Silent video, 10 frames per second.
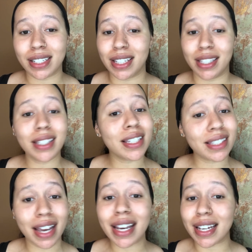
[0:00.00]
This is
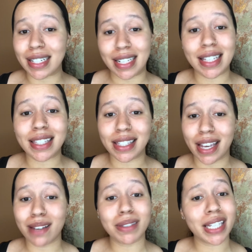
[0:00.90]
like a
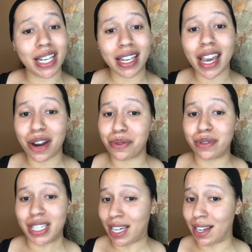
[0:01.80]
10-step skincare
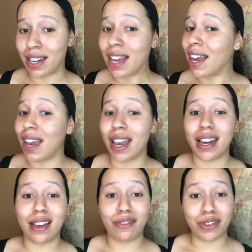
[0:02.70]
routine, and
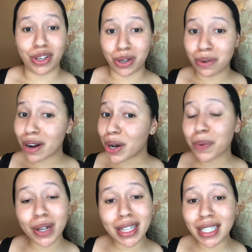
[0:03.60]
if you aren't
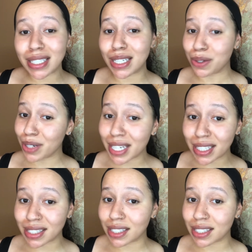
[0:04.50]
willing to do this,